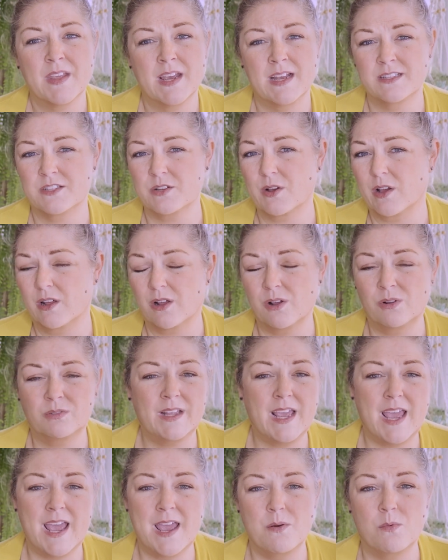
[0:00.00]
and so I
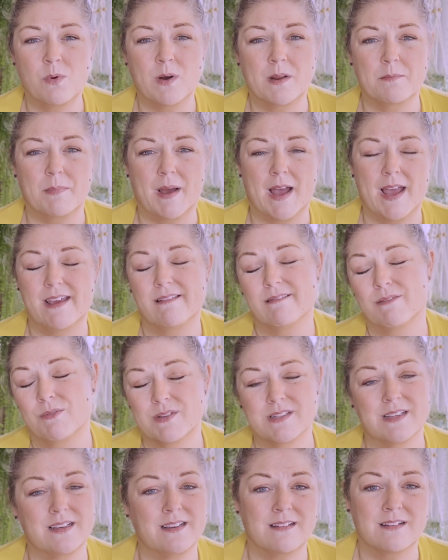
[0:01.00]
only ate one bite.
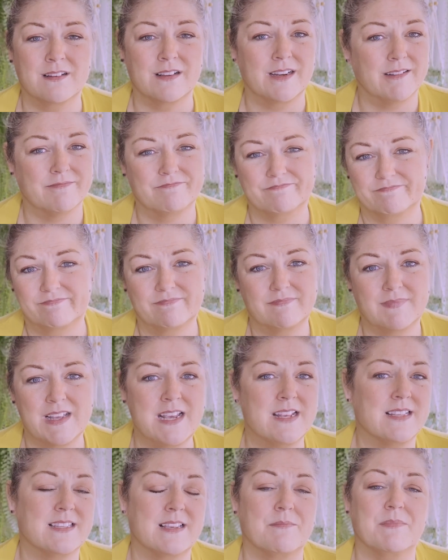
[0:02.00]
Wasn't going to
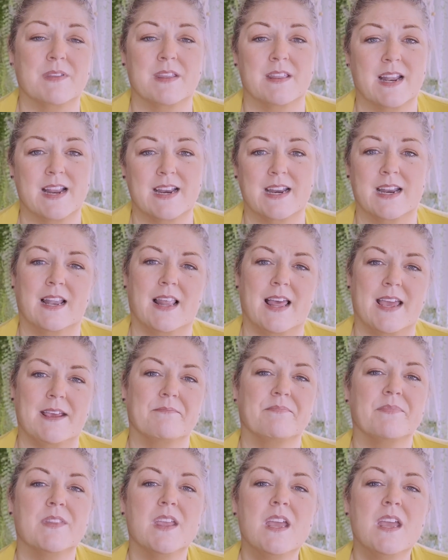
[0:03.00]
eat something that I didn't like.